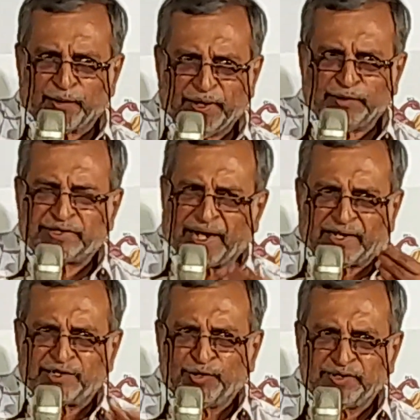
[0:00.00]
Okay, you
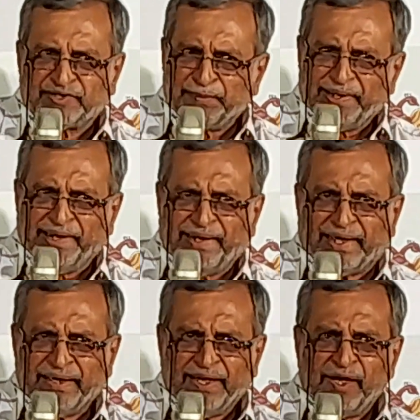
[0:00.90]
start. So the, similarly